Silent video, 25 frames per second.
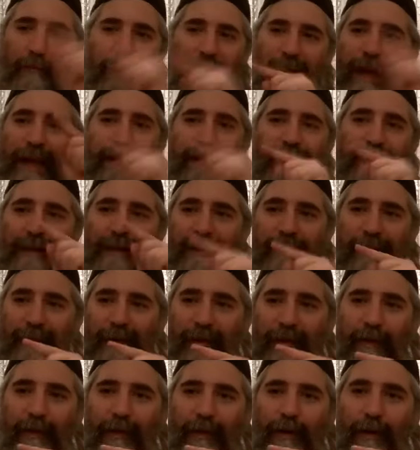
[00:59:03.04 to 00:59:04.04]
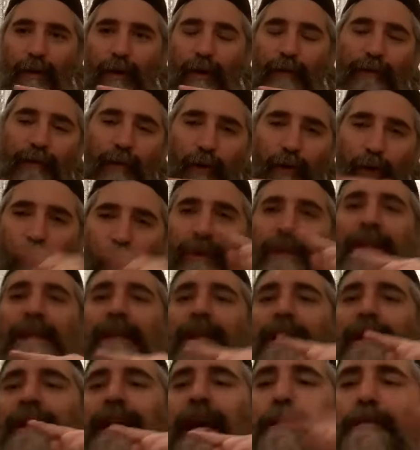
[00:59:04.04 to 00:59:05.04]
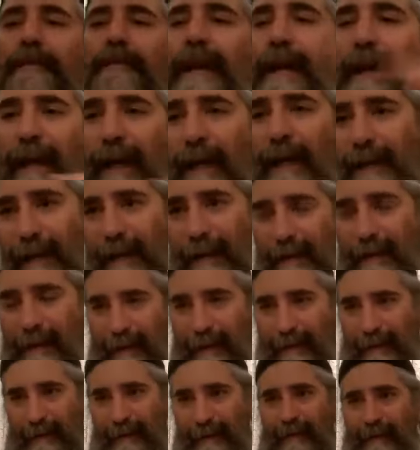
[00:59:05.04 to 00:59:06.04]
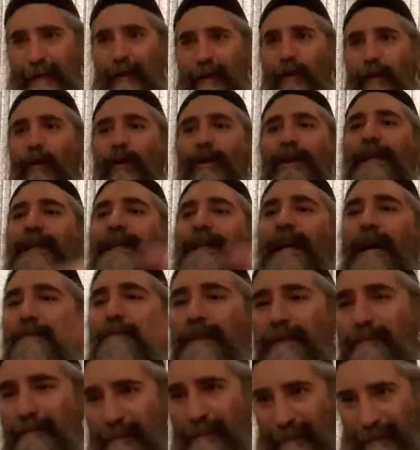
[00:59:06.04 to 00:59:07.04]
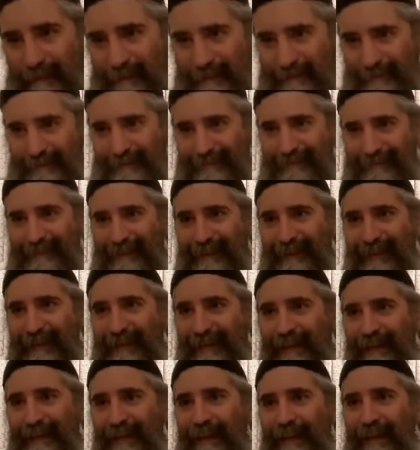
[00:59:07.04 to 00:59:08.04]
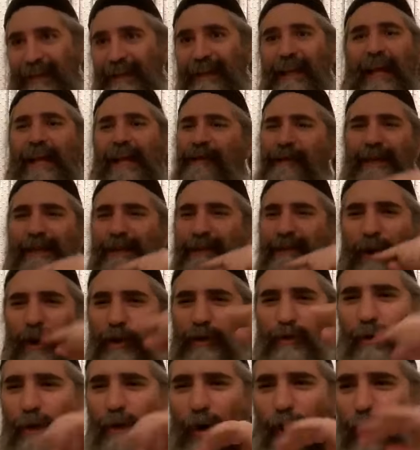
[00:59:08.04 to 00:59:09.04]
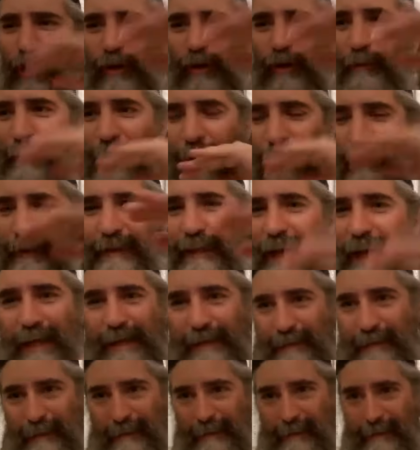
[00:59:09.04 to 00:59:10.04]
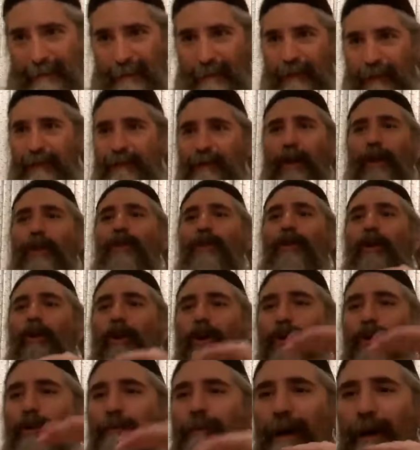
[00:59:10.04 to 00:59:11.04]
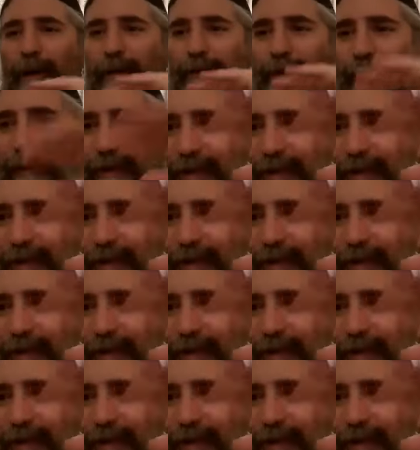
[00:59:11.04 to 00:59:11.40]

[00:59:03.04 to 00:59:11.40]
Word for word: made of only yeme hayecha, only yamim. Life is not all about days. It's not all about